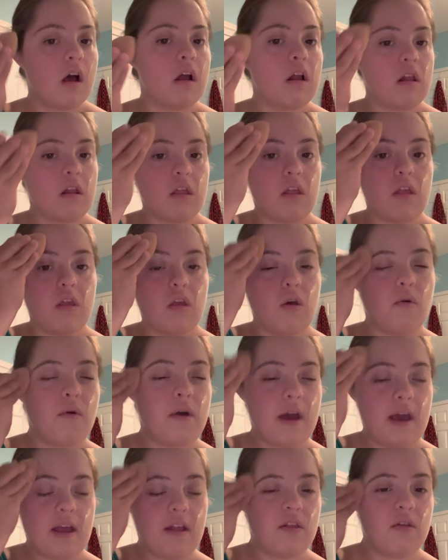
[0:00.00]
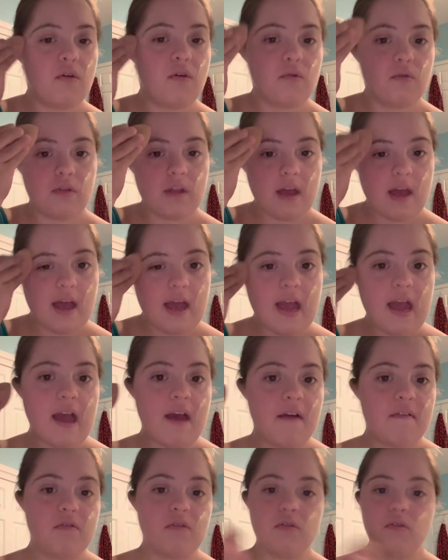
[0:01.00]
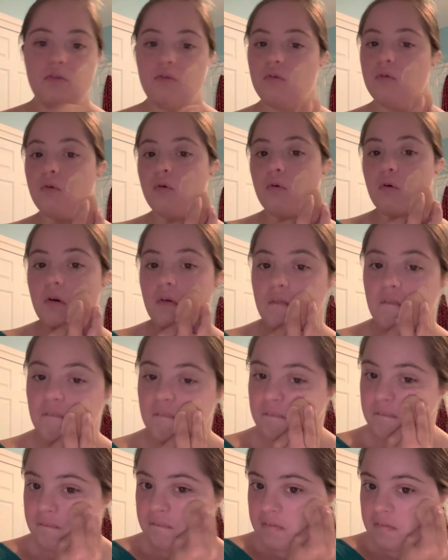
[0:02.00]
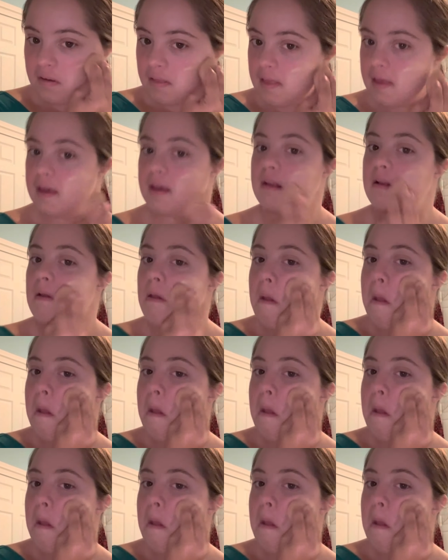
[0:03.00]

so I don't have to feel like